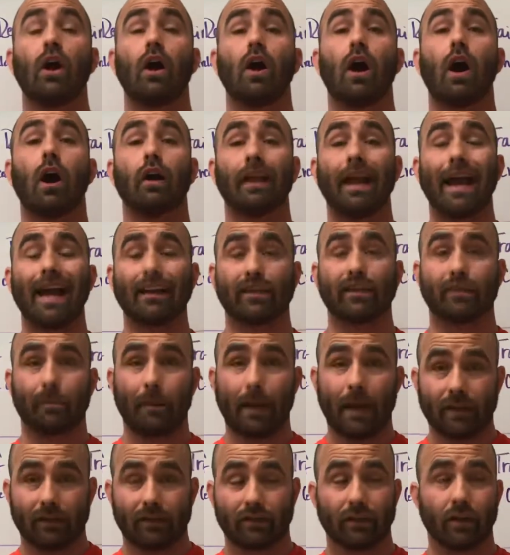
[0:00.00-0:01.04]
all
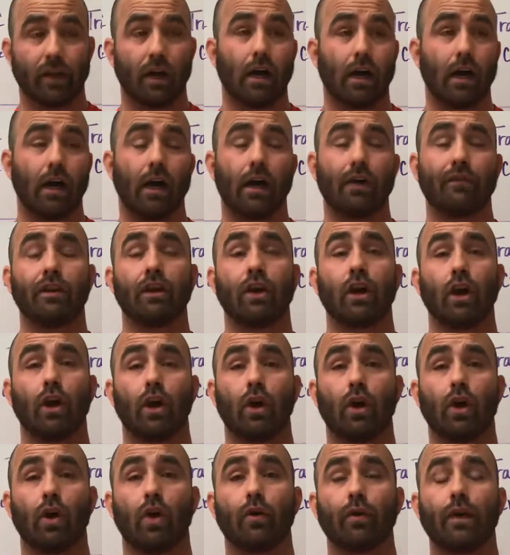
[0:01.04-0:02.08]
aspects of,
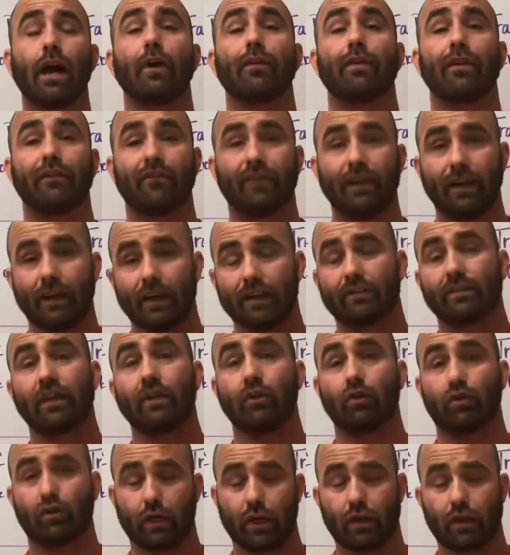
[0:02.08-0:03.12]
health and fitness and
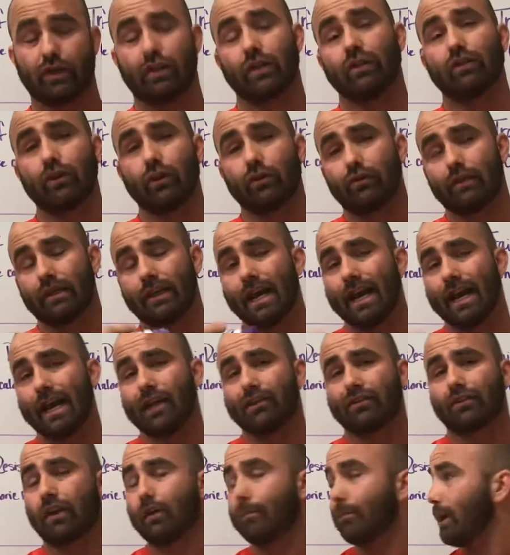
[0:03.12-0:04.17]
nutrition. So today
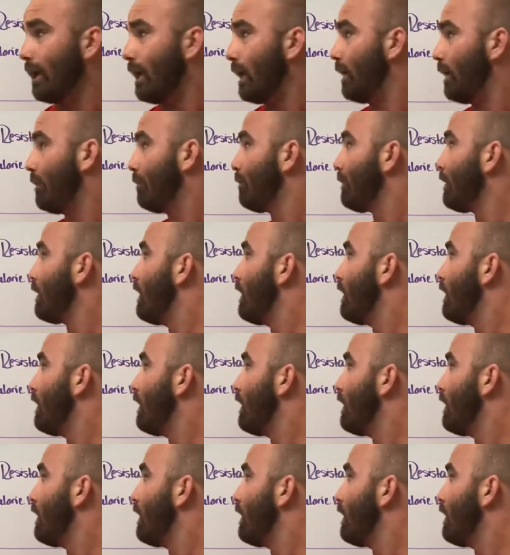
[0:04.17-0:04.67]
is going to be